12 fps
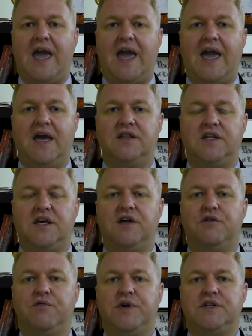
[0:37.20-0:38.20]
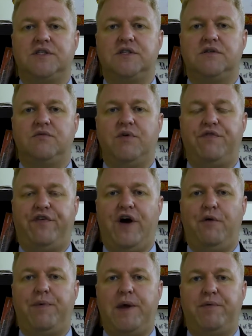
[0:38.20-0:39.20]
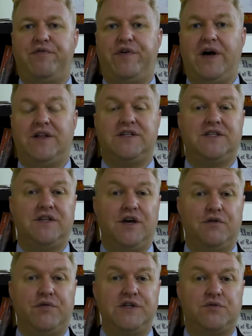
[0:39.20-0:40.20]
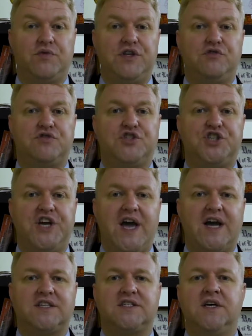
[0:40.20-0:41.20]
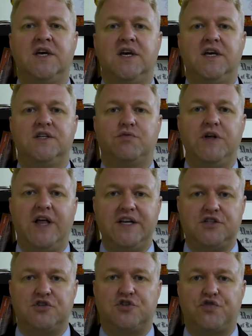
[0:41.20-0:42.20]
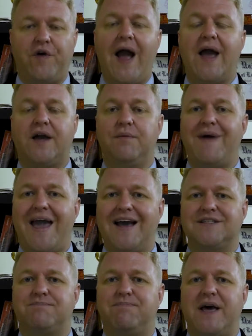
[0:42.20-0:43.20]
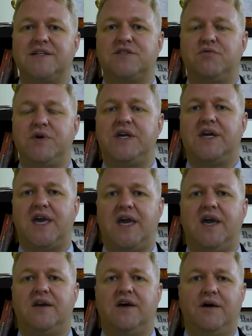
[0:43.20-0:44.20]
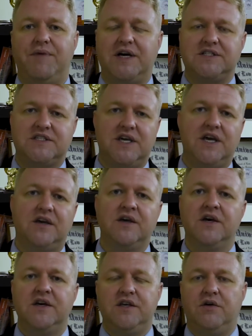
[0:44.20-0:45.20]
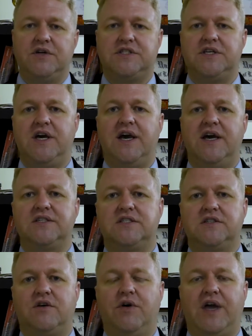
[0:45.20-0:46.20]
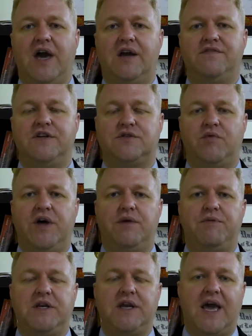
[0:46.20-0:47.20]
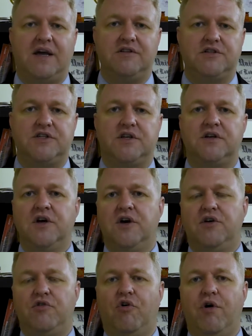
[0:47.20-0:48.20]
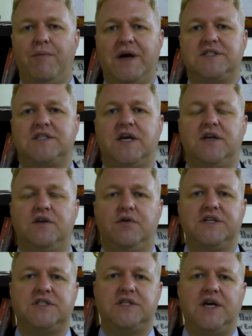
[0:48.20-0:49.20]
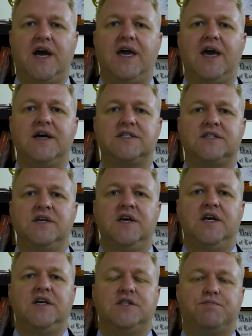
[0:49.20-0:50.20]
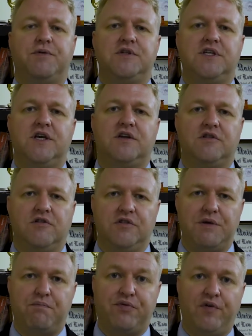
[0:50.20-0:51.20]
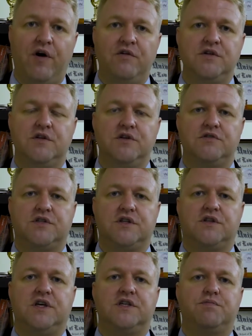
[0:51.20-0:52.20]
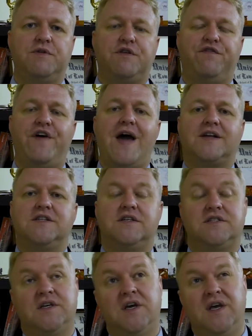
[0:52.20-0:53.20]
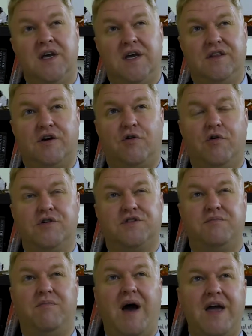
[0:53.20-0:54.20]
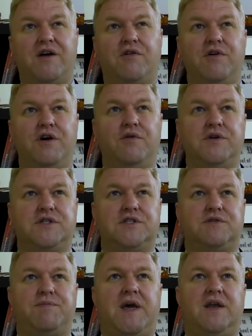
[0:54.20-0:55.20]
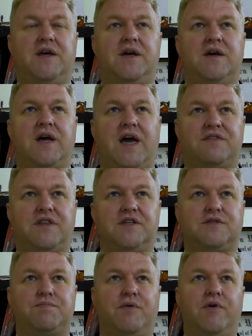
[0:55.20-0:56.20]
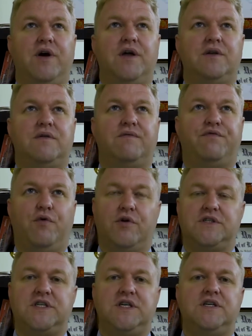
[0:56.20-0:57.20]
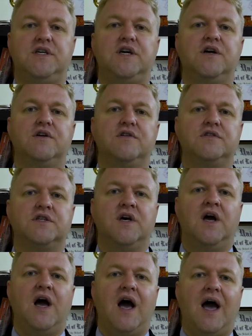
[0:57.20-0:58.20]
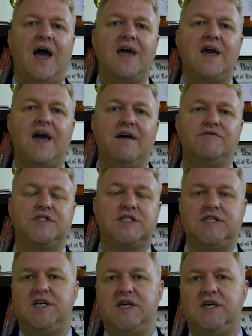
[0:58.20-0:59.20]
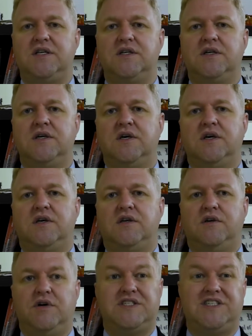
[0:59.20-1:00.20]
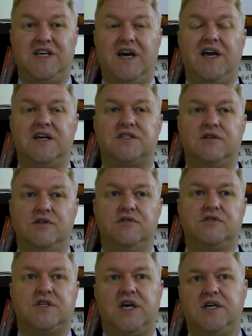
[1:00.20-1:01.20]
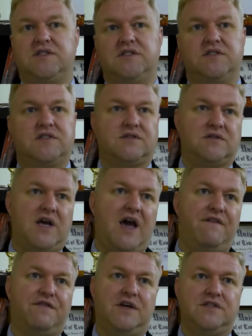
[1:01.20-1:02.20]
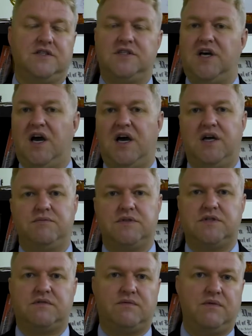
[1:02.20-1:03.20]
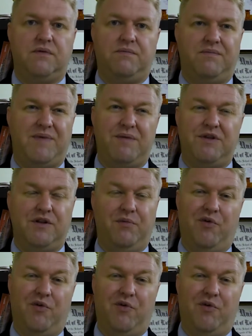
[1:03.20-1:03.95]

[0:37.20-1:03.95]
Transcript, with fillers: And the other reason we file paper filings and the other reason we use checks is we like to track them as best we can. Now, I'm not saying USCIS is going out of its way to be negligent, nor am I saying USCIS is particularly prone to losing things, but the fact is, in the course of my career, which is spanning at this point 14 years, I have seen USCIS lose cases half dozen times, maybe a little